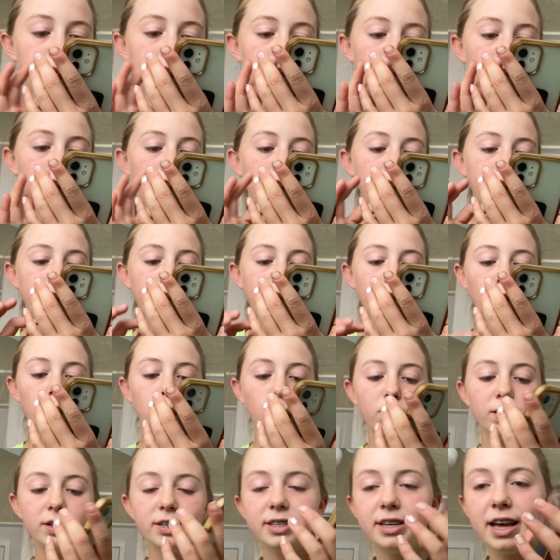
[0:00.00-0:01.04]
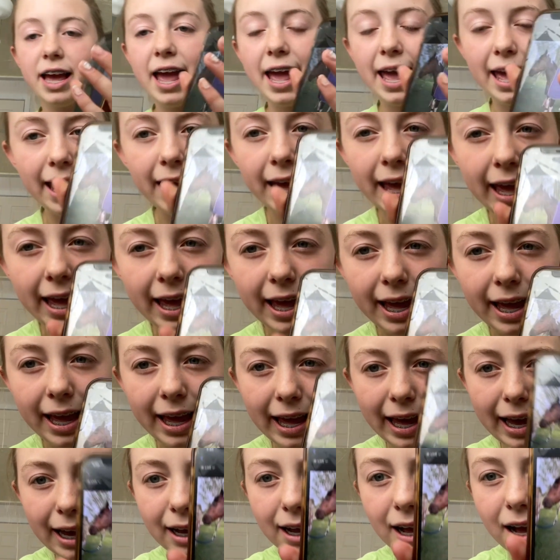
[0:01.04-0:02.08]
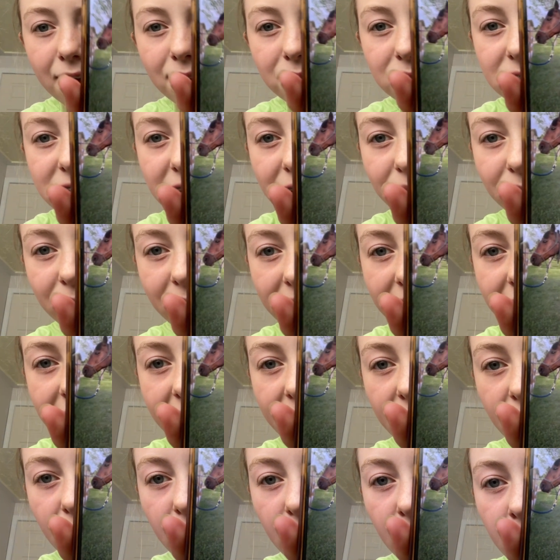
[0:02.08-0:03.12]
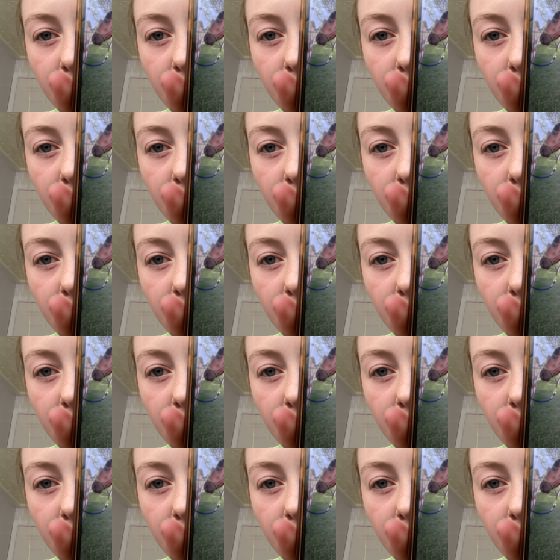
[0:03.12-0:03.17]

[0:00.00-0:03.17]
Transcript: look like horse handcuffs, like right there,